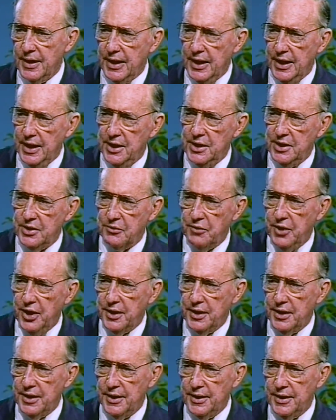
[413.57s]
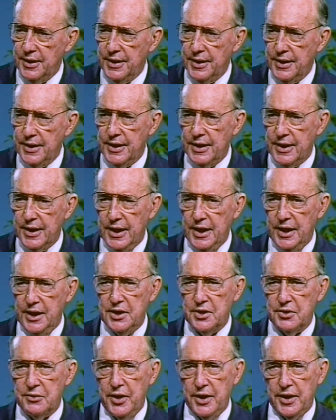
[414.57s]
it is written, it
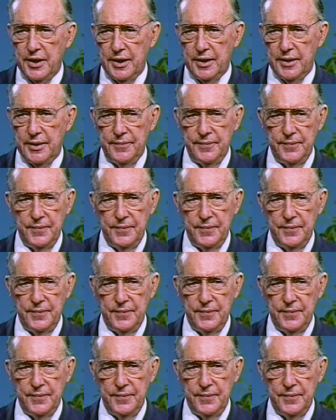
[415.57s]
is written."